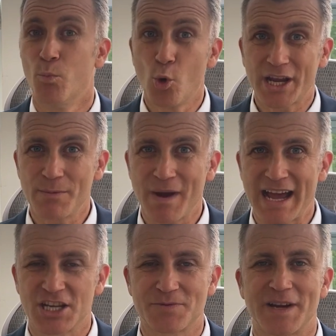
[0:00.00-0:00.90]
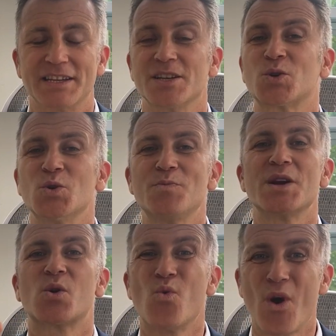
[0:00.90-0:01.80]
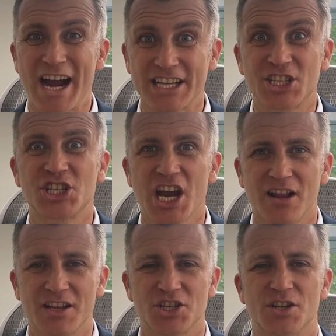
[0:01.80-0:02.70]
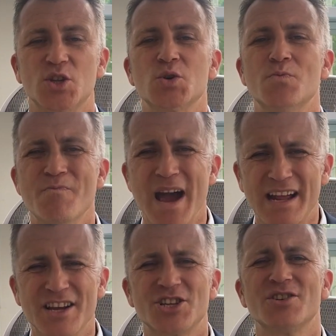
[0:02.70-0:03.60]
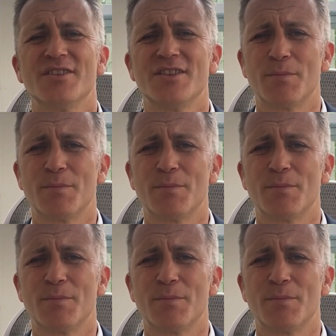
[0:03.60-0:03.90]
Booking management, it could be quite challenging to manage